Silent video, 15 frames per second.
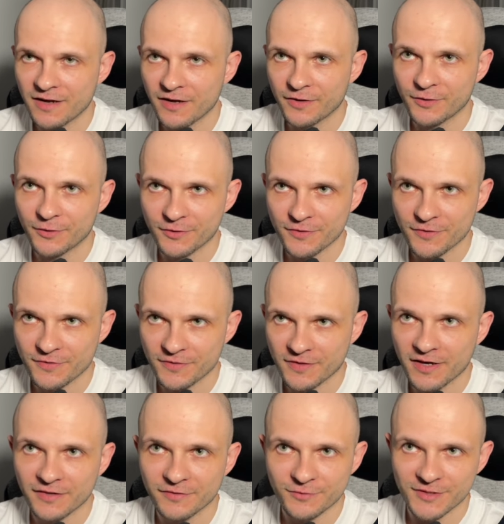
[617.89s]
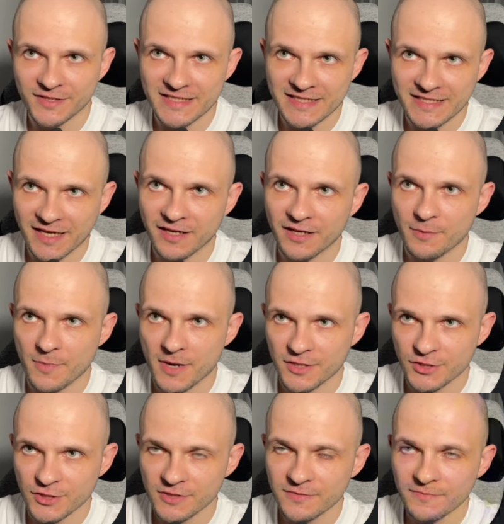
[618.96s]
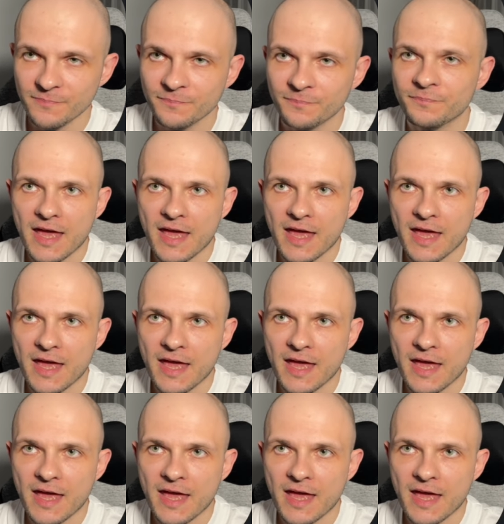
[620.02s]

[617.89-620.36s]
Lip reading: Earth 3D animation.